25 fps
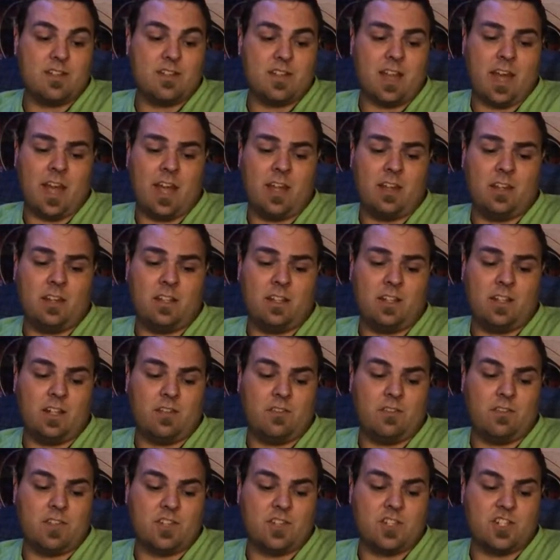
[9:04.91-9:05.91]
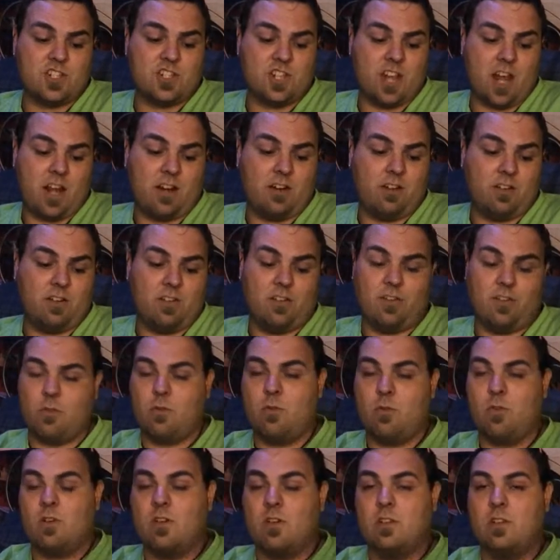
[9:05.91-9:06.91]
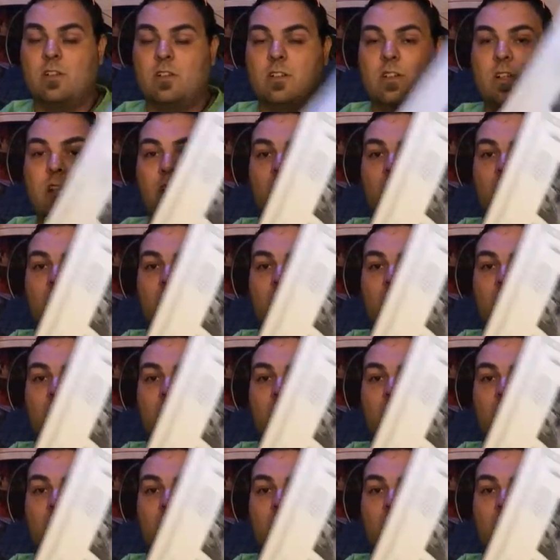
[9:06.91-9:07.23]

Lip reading: here's Island of the Shattered Door.